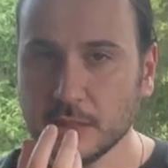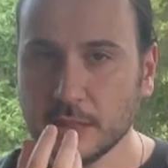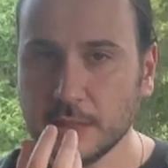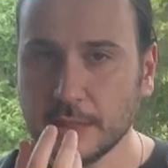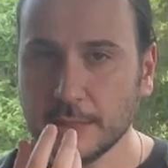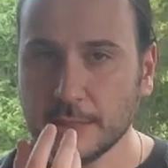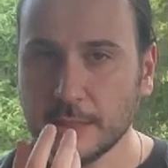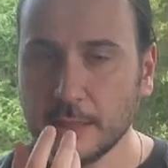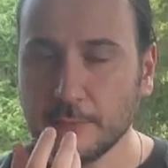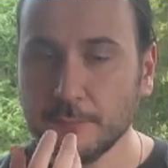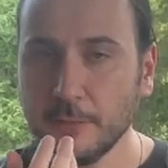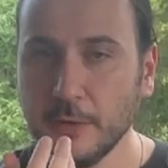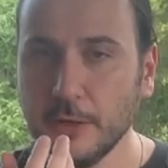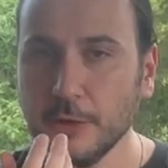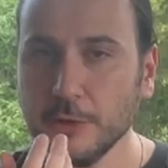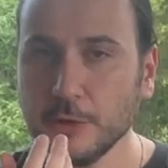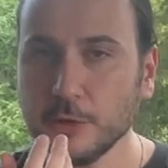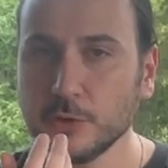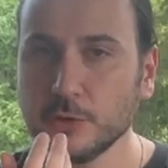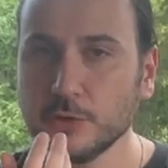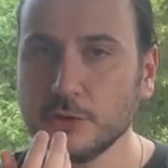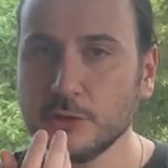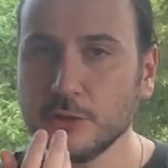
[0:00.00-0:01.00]
A very
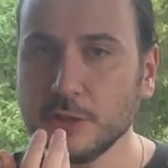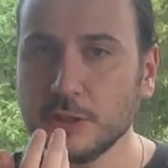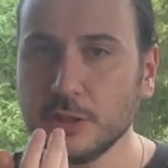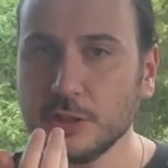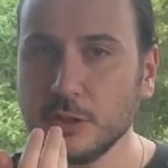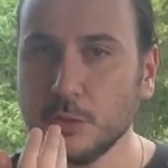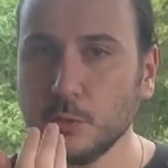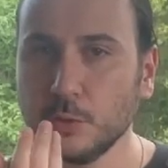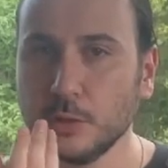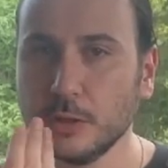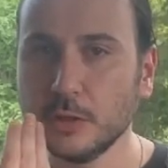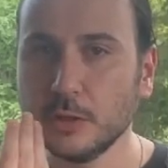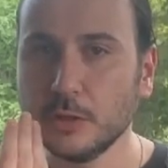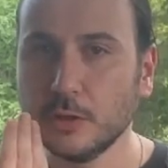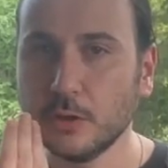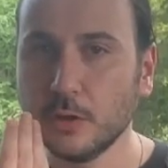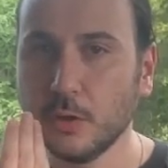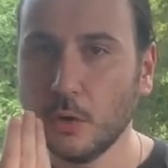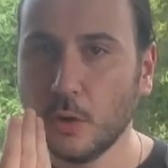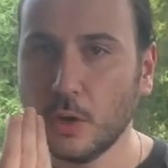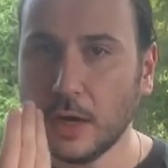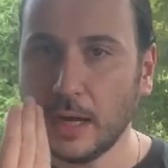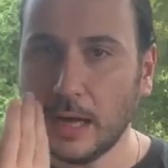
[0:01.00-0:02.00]
good tea will
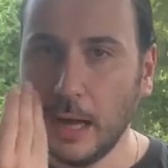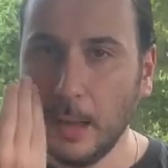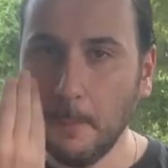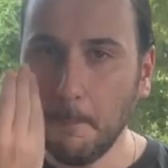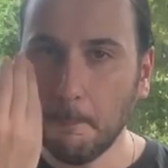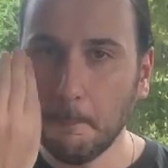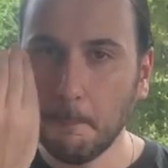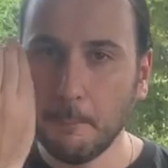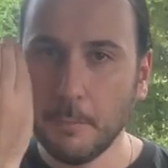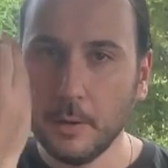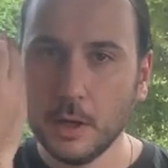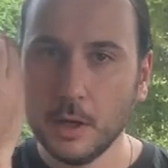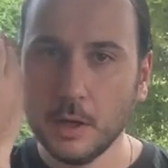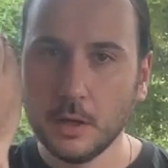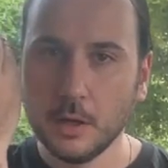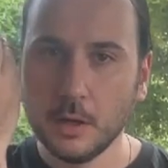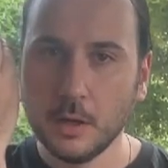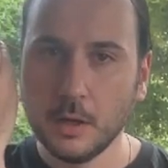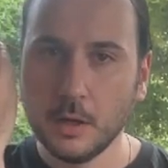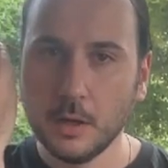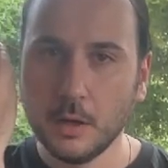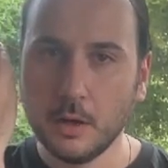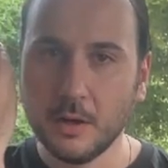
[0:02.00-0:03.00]
go up
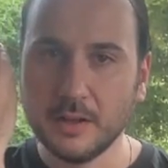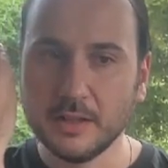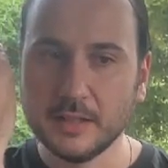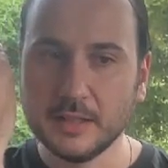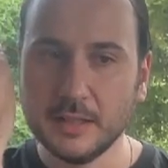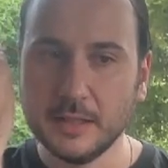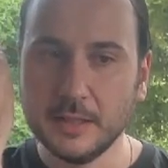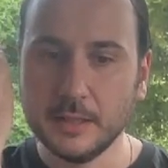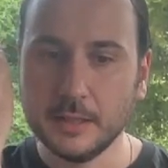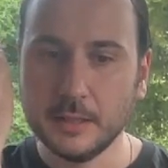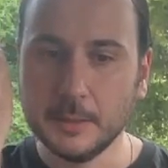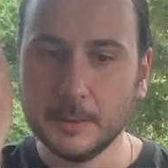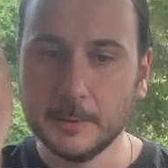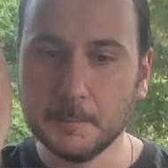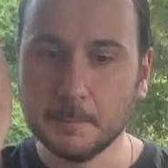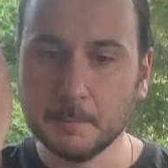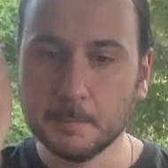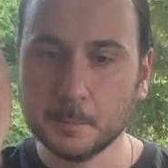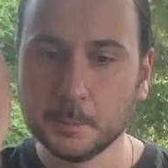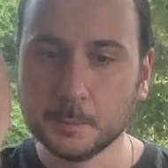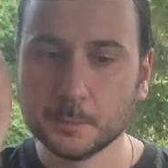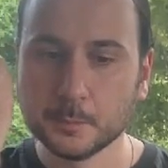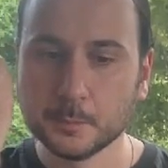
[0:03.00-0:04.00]
on the